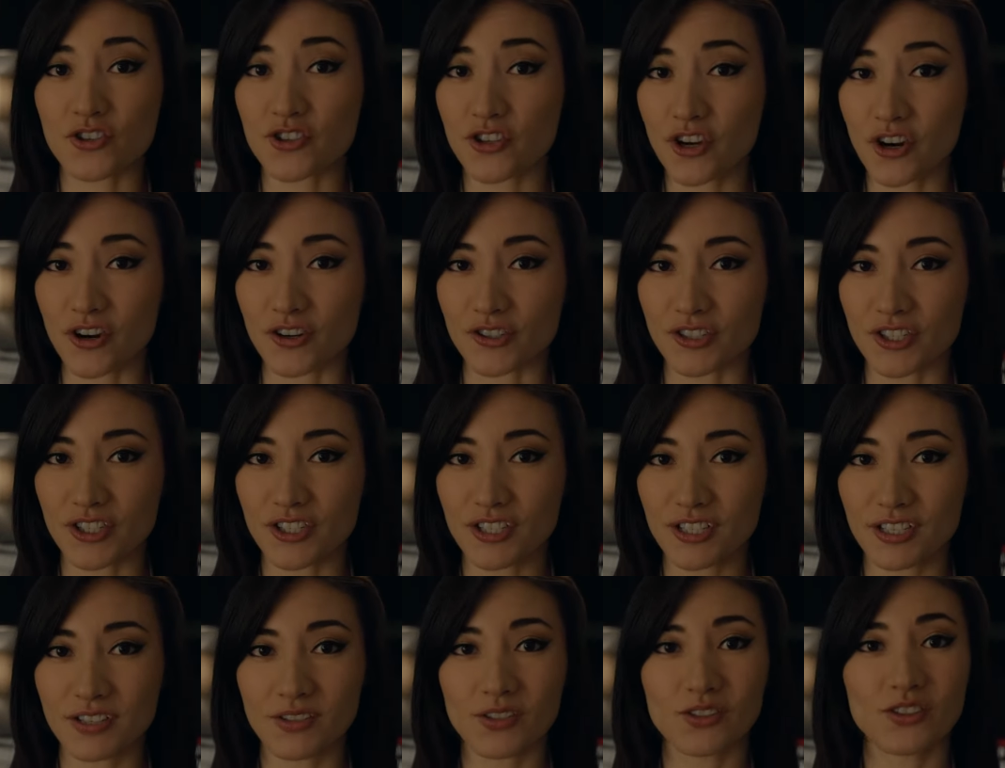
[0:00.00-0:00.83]
Dirt.
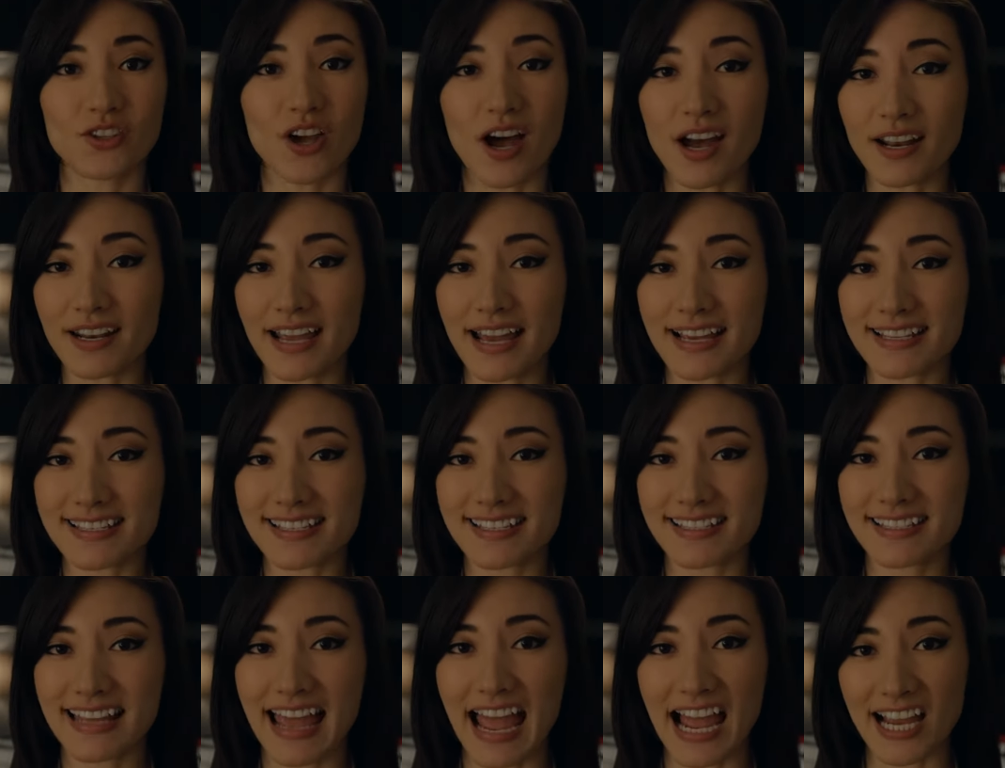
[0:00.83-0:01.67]
Not as
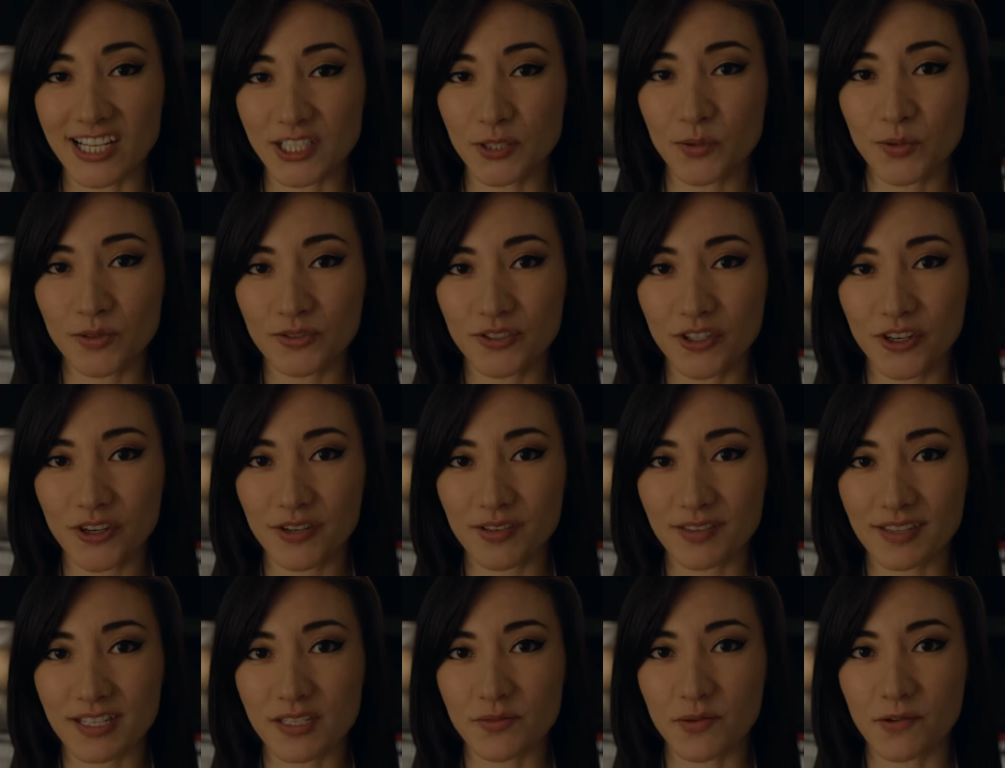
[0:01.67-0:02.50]
in actual
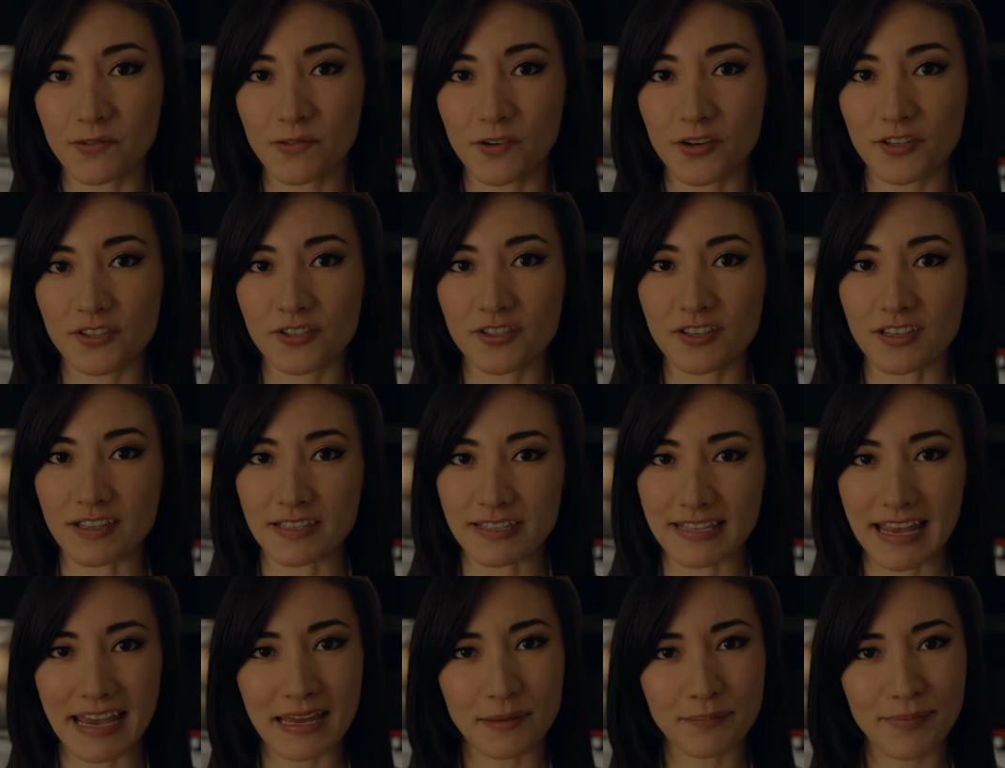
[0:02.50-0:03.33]
dirt, this refers to
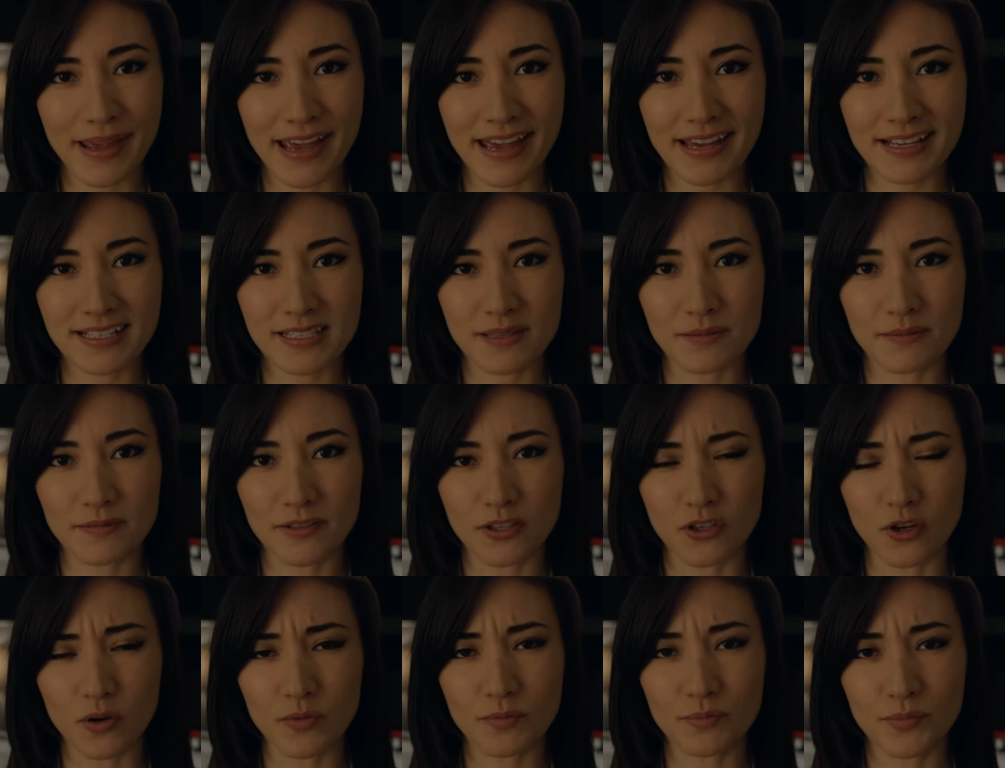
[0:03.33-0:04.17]
sandbags.
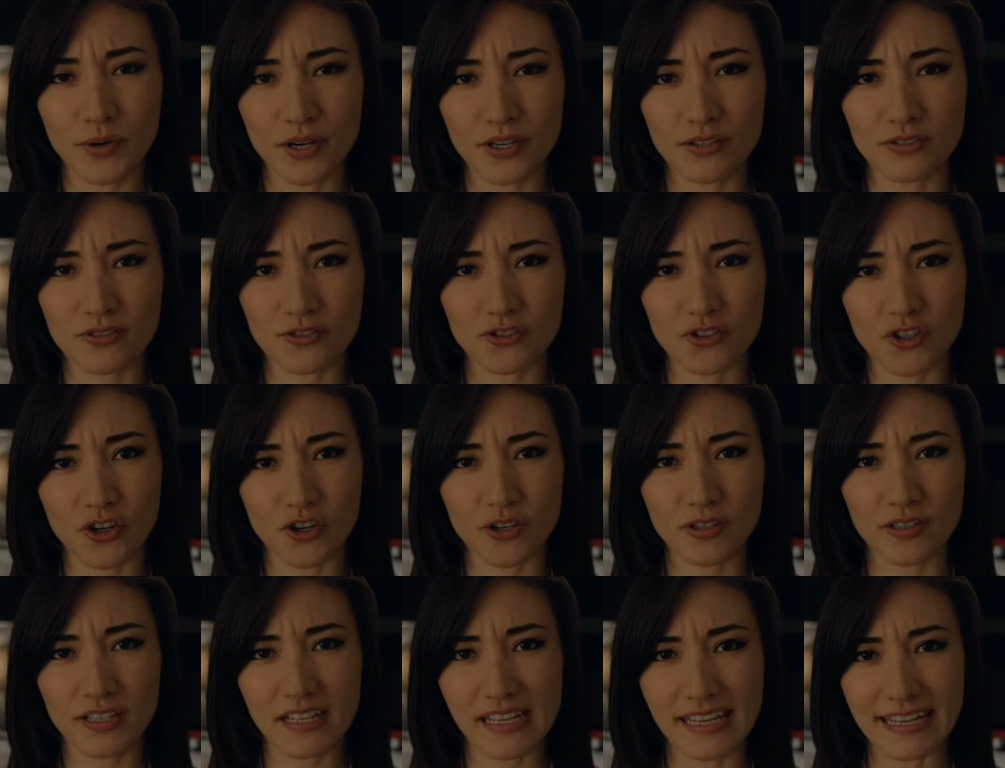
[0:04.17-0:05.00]
You don't put
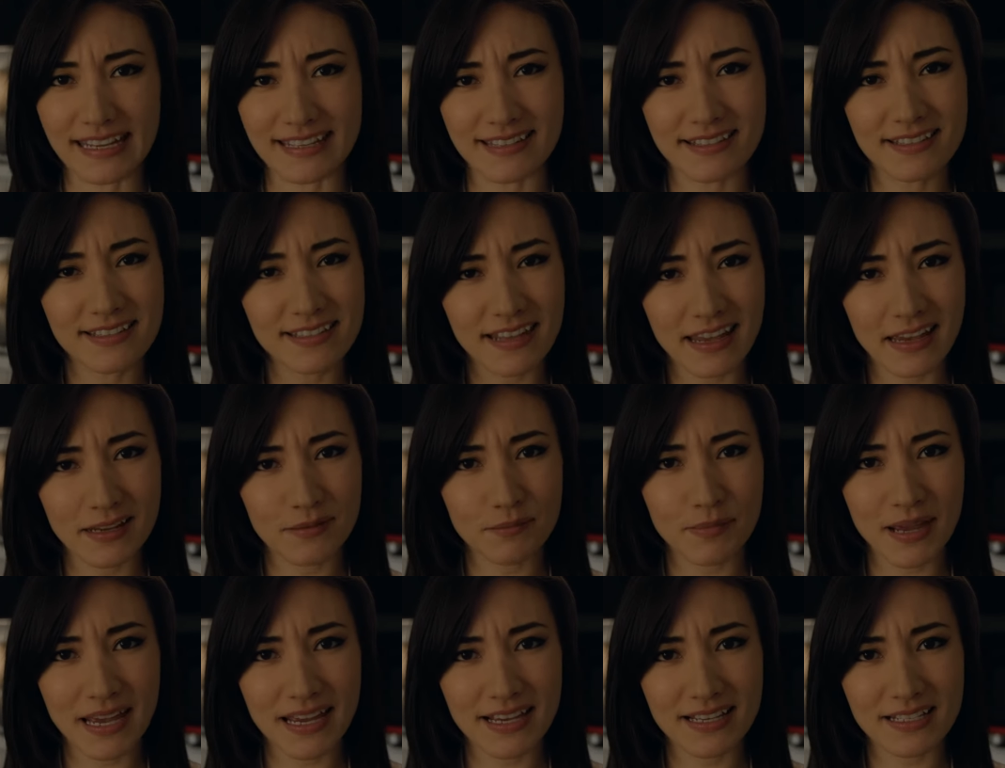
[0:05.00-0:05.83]
dirt in
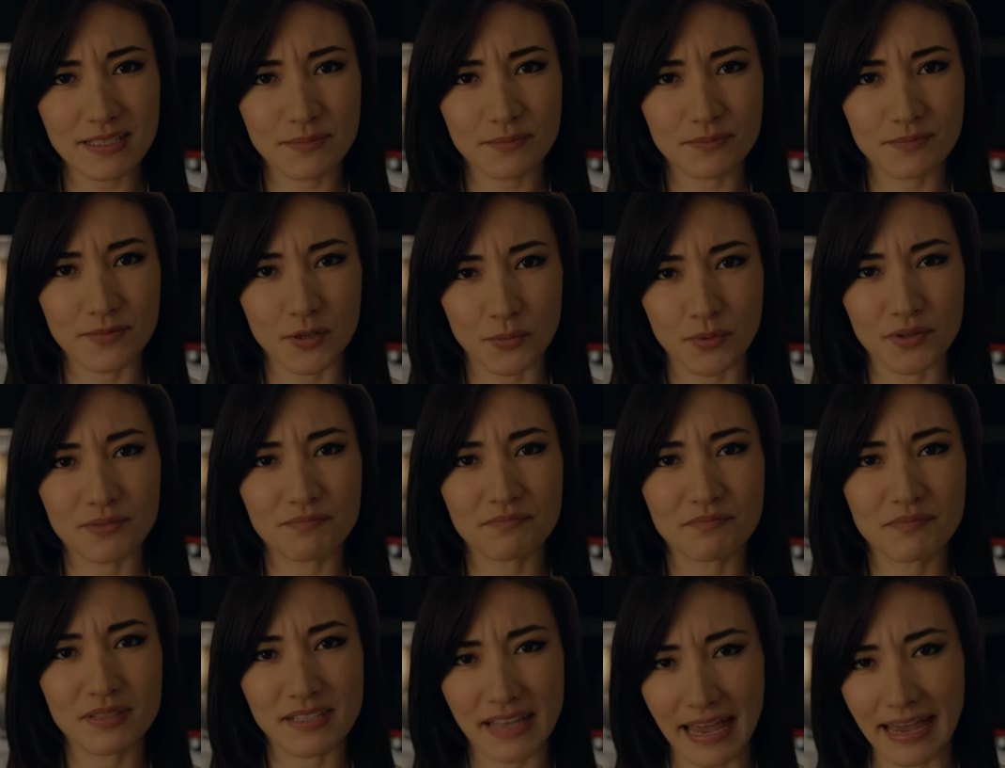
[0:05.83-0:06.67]
sandbags, you put
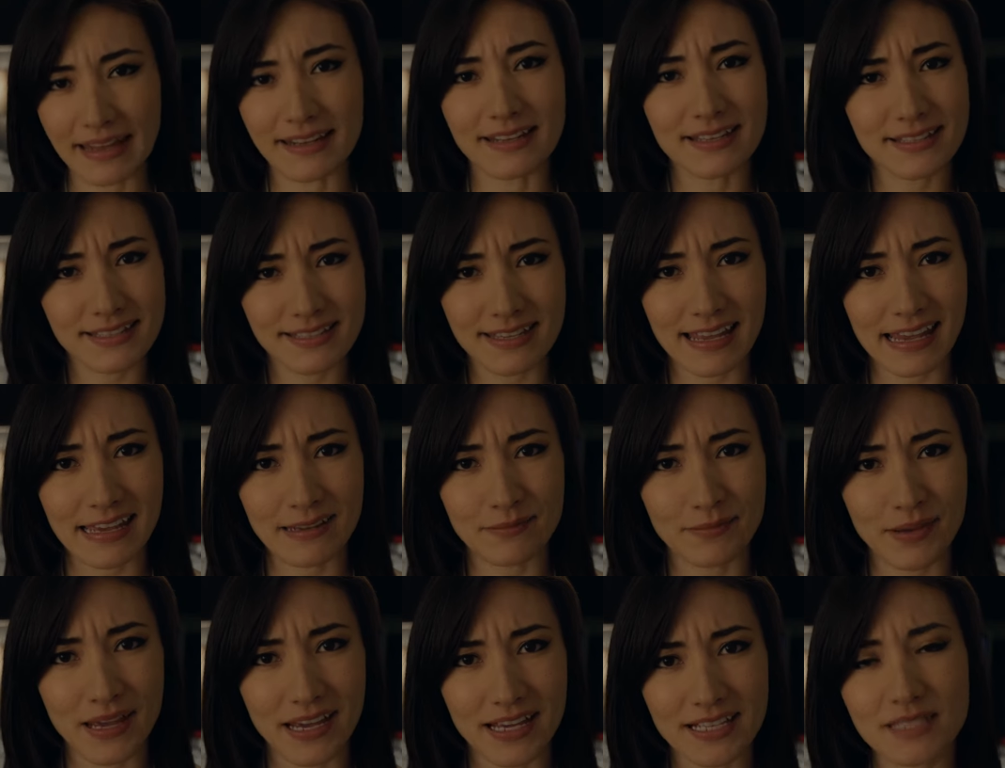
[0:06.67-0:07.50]
sand in
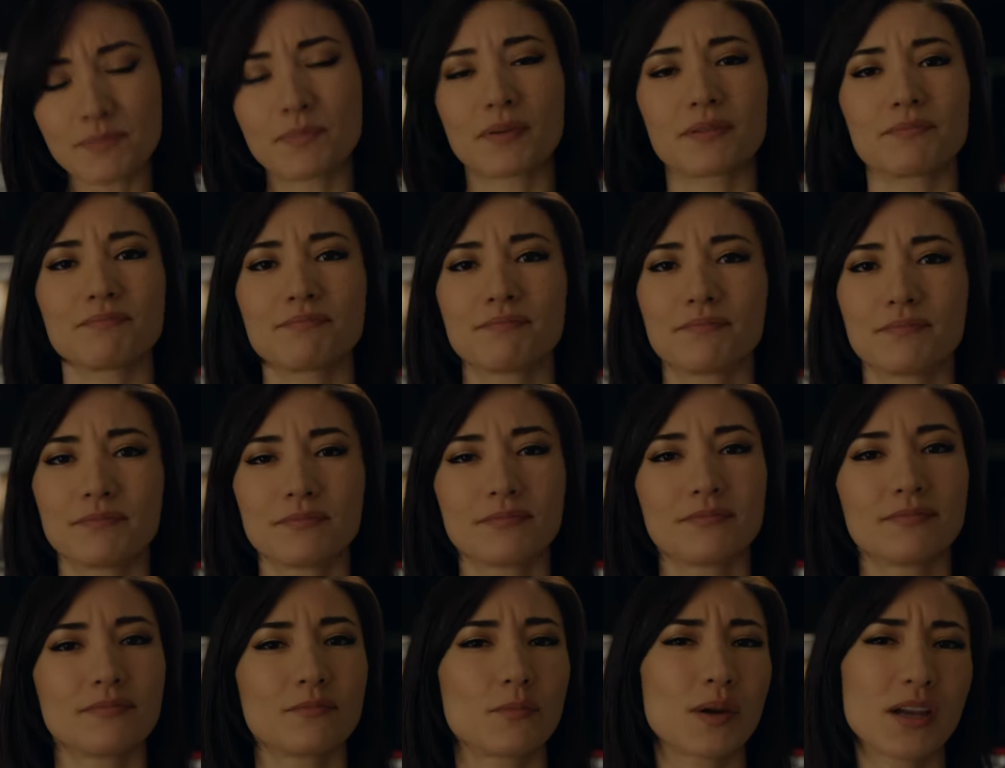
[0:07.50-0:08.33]
sandbags, but
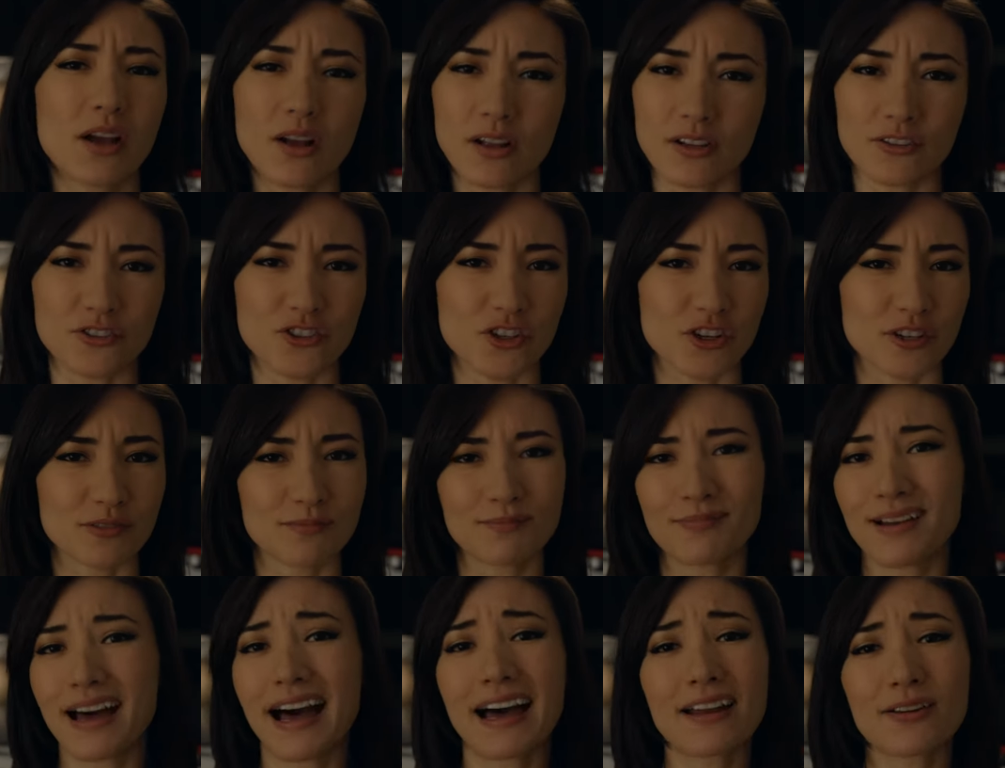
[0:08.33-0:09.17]
we call it dirt.
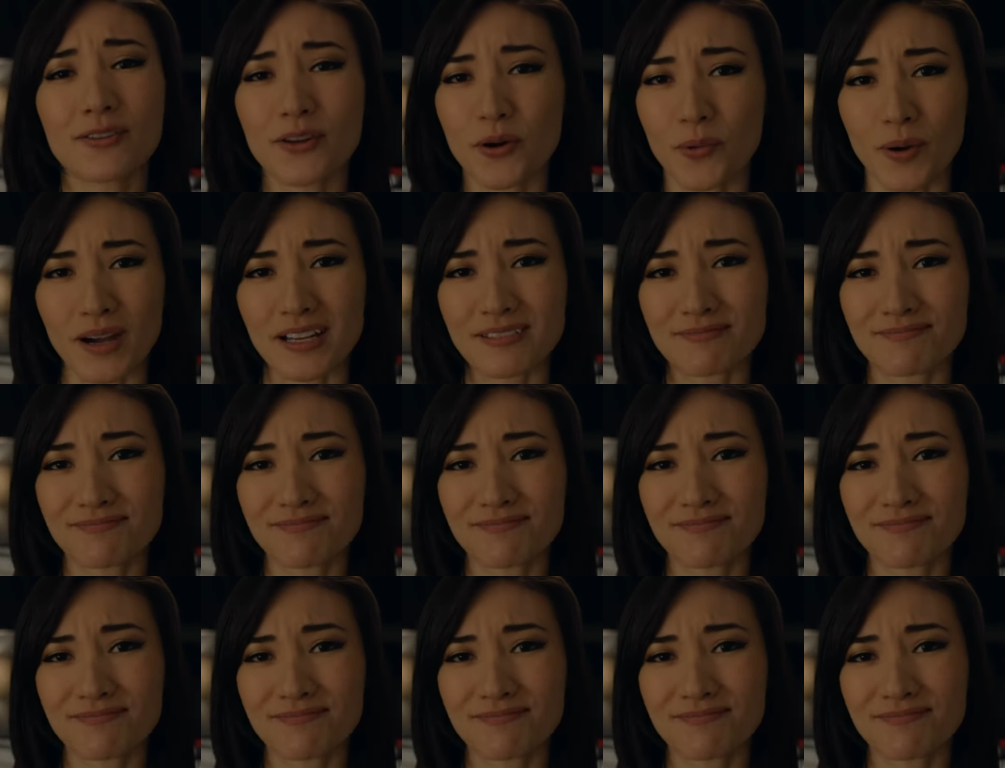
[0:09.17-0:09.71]
I don't know why.